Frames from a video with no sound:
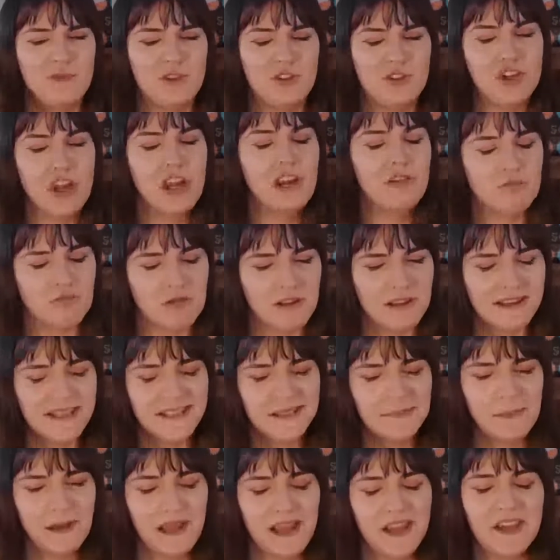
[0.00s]
Generally
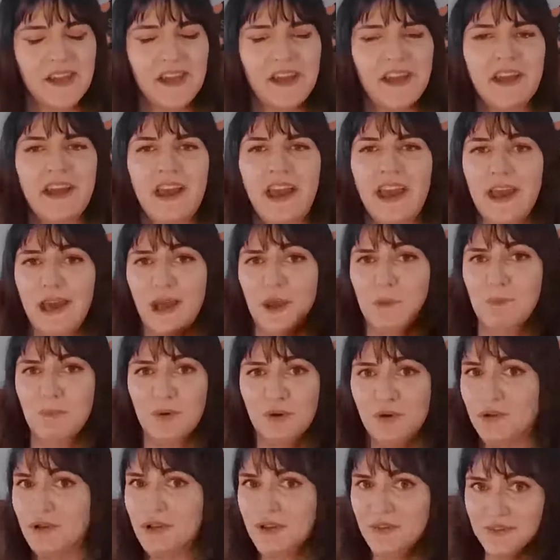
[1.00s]
speaking, a
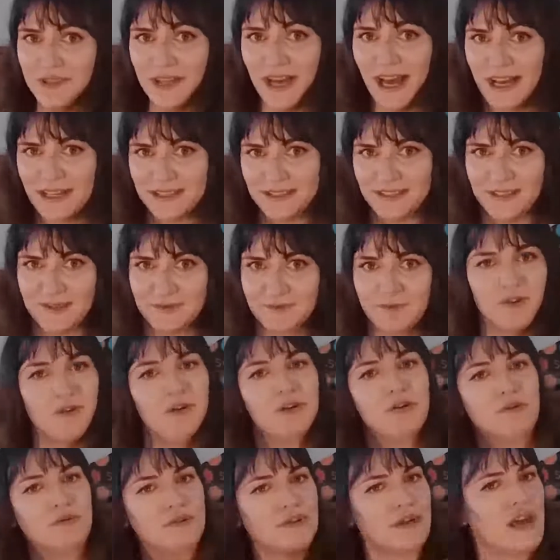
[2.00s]
pool of dice is
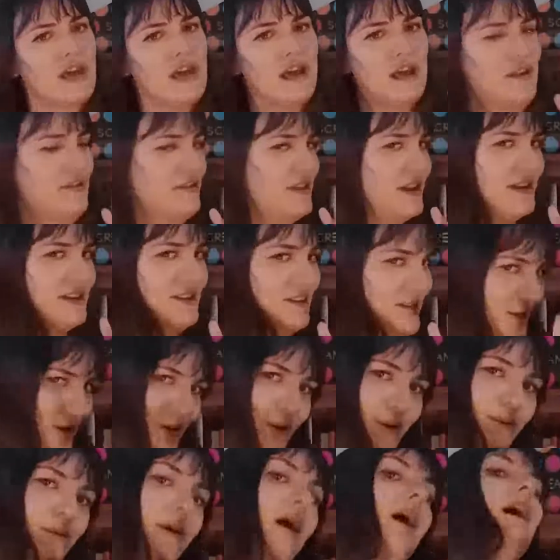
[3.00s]
rolled, the
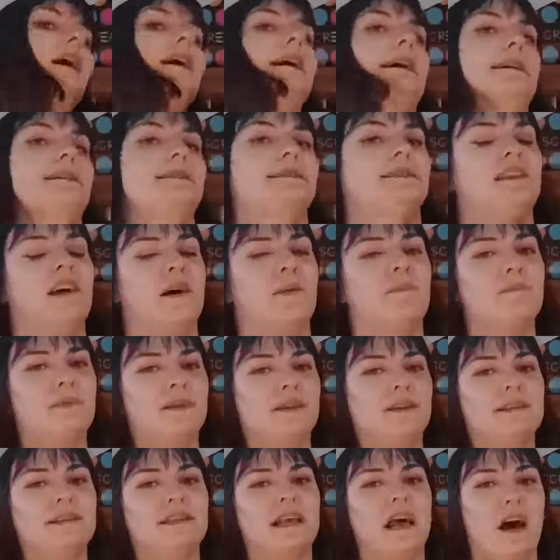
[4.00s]
two highest
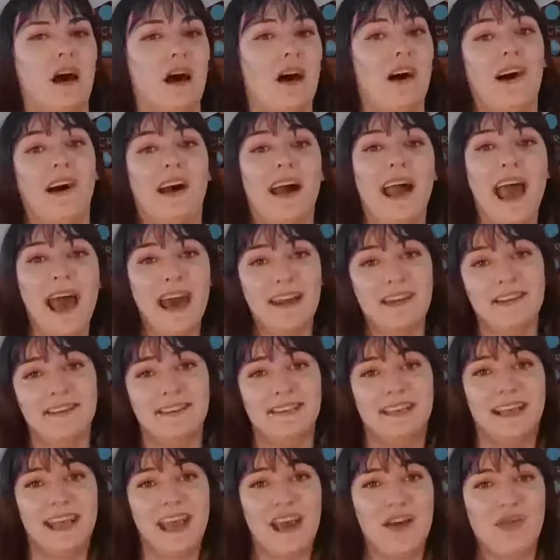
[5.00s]
numbers are added
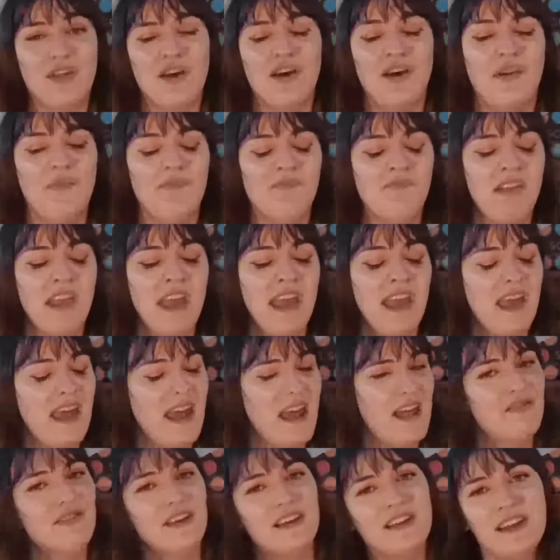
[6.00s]
together,
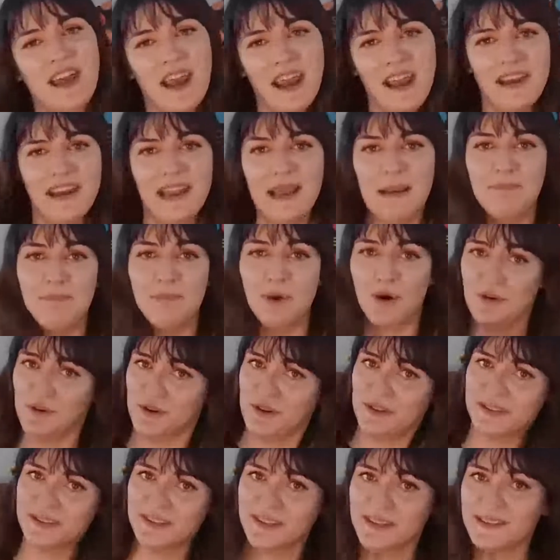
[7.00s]
and then any
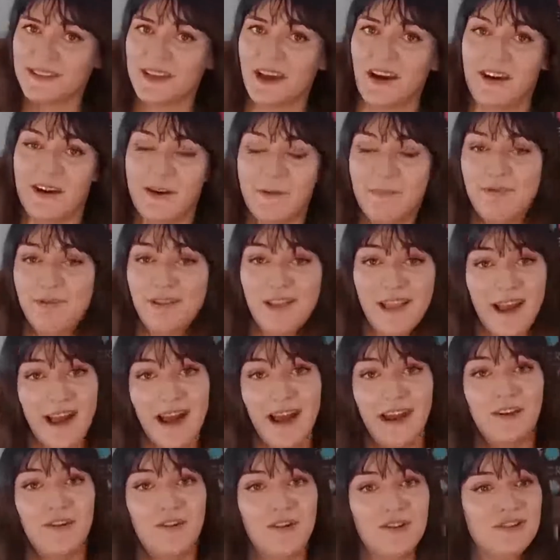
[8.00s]
bonuses are
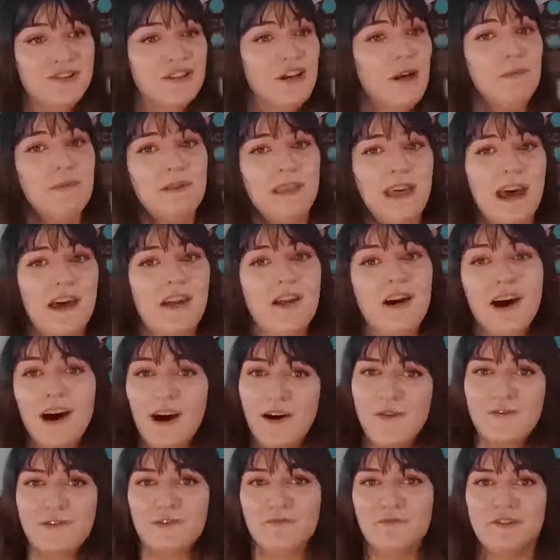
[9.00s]
applied on top of that
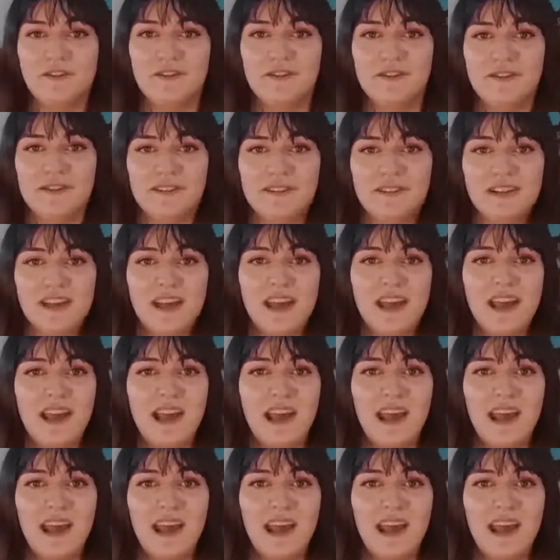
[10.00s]
afterwards.